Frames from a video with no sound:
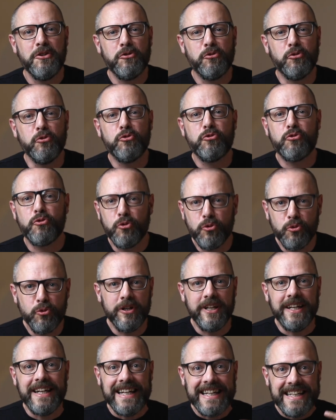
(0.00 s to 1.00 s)
to
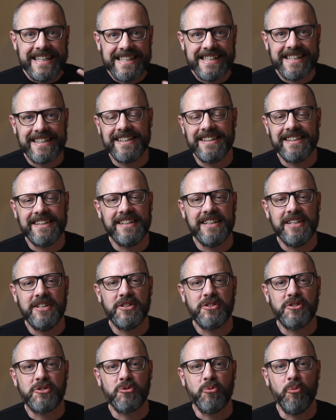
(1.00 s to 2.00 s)
truly listen
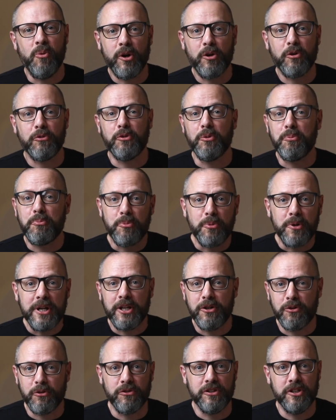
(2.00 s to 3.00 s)
is one of the
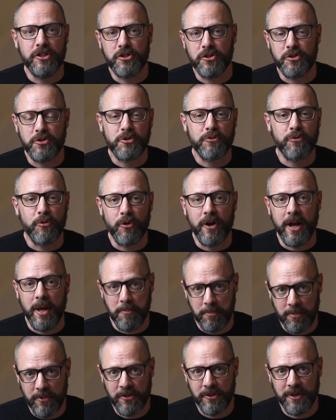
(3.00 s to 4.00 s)
preconditions for
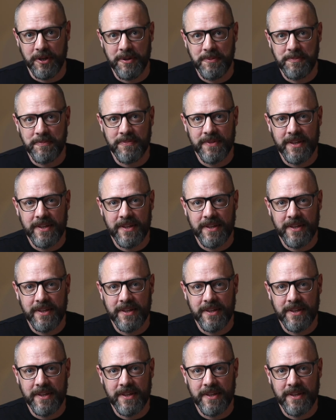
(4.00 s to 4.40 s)
empathy.